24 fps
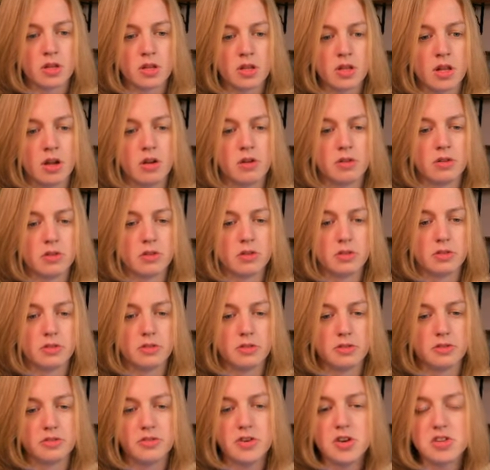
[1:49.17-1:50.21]
Now,
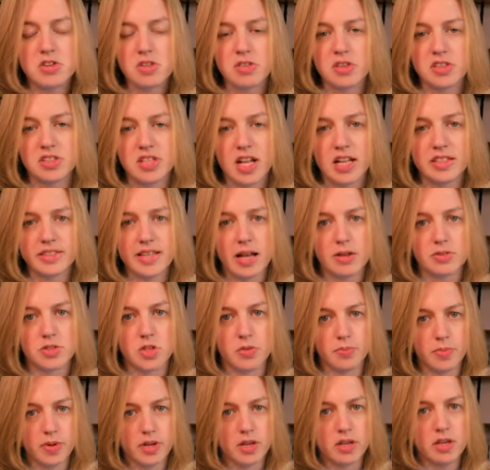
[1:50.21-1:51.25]
first thing that stands out to
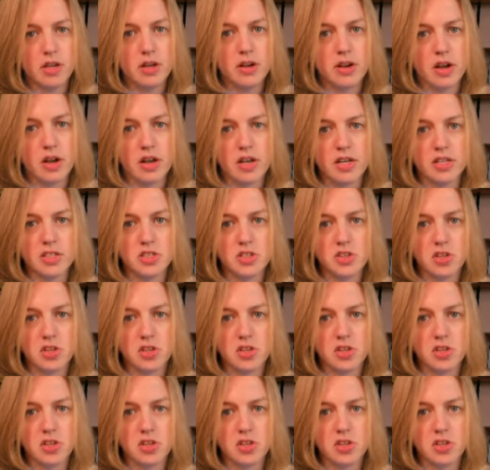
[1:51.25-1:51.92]
me here is the